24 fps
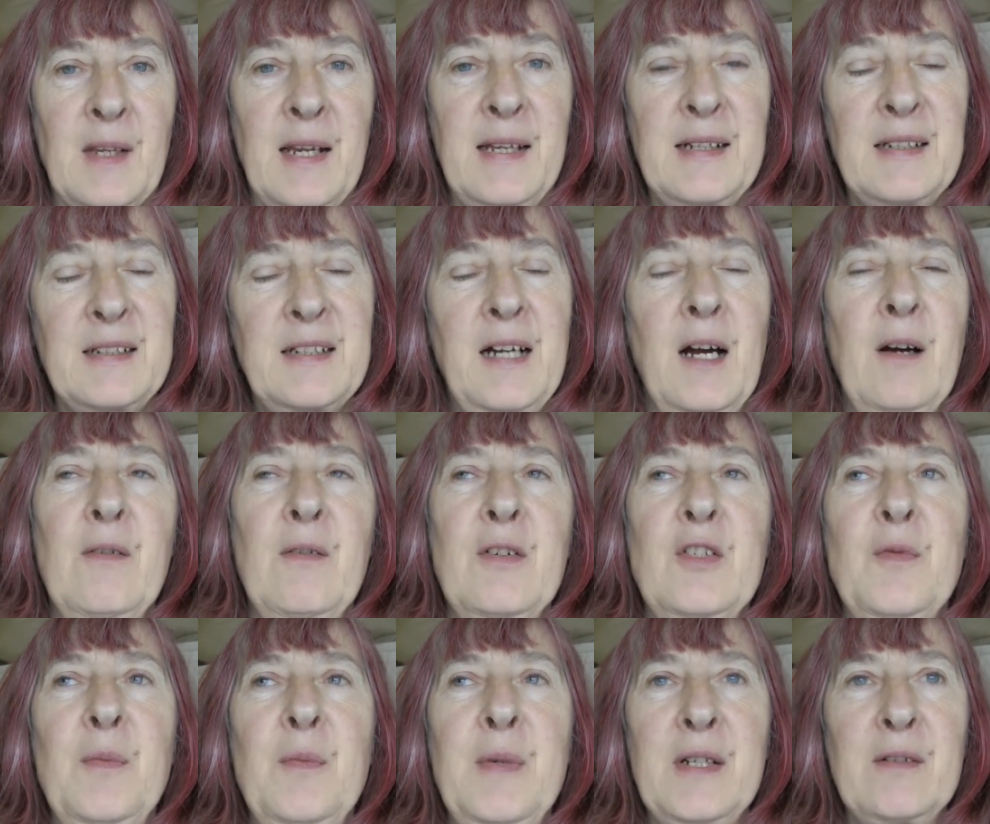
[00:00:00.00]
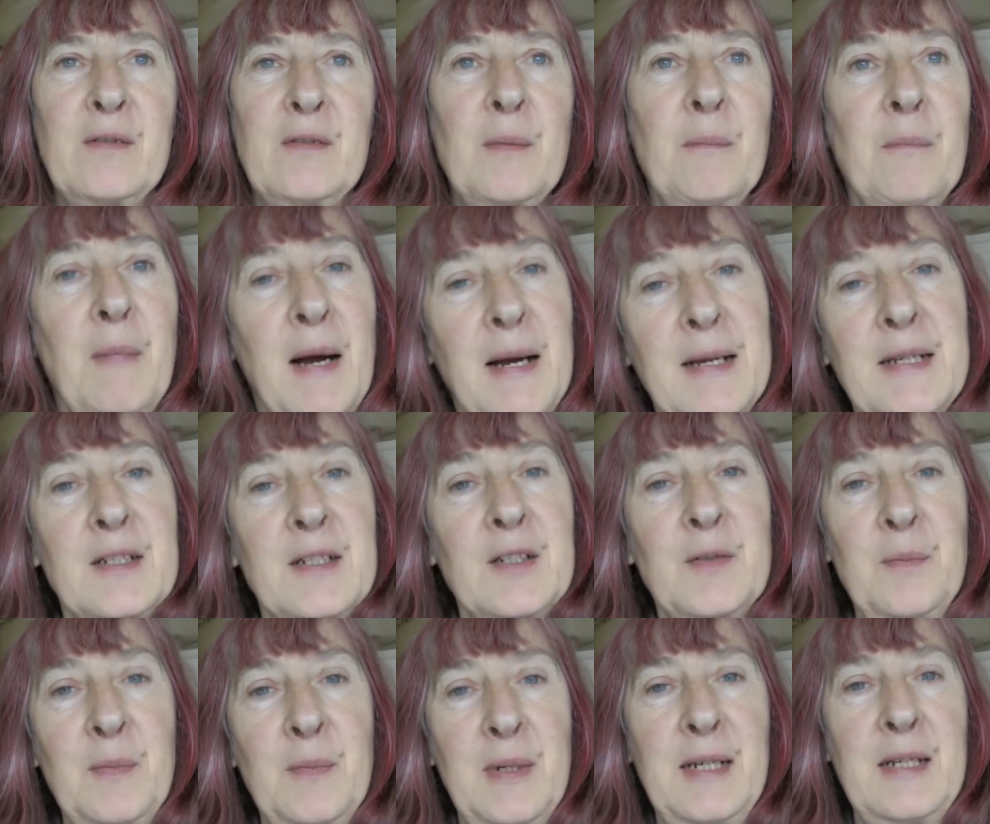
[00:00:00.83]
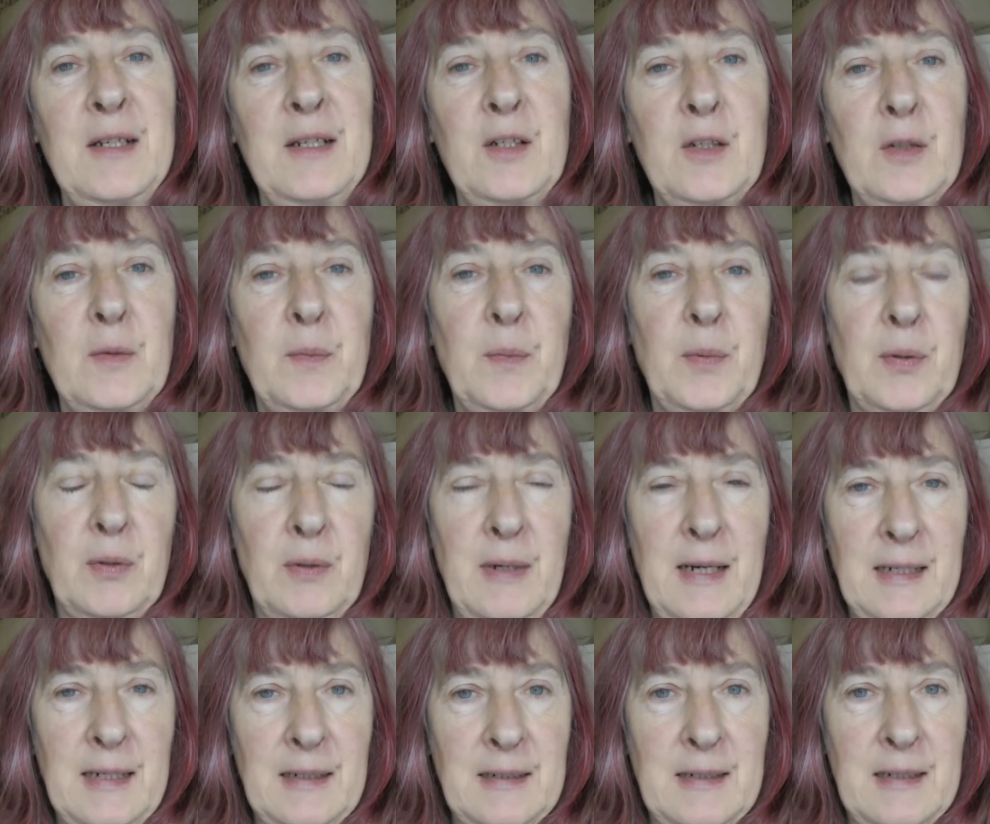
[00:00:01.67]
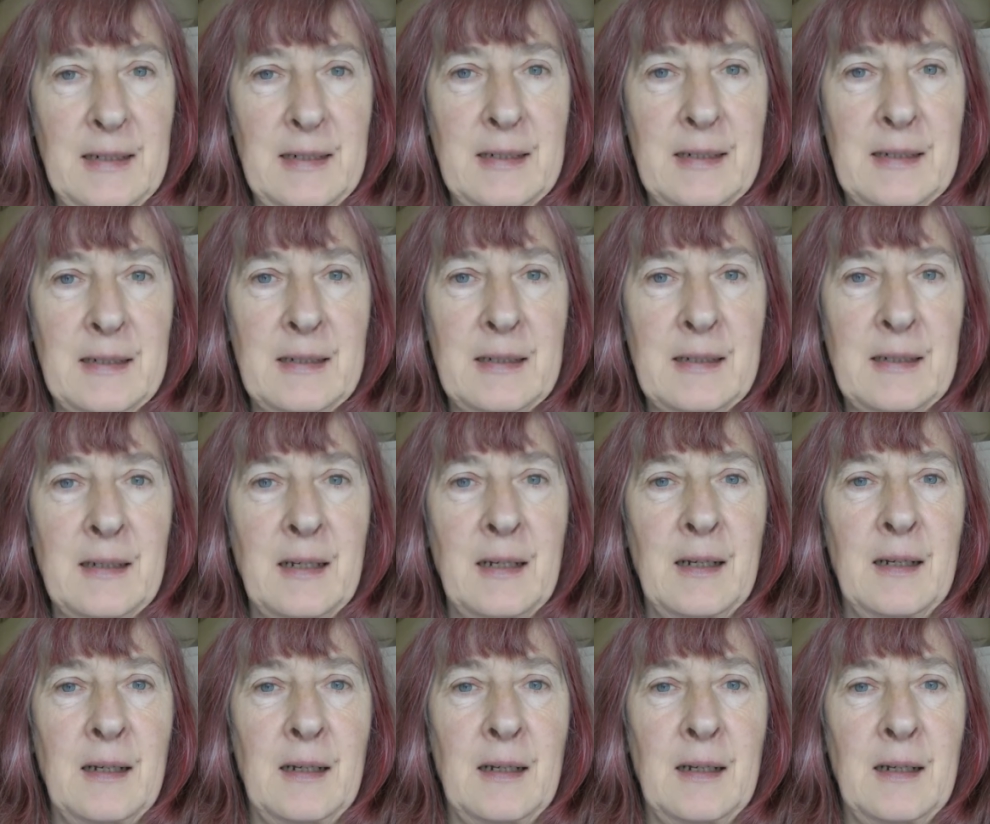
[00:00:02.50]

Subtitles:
encourage me and remind me to practice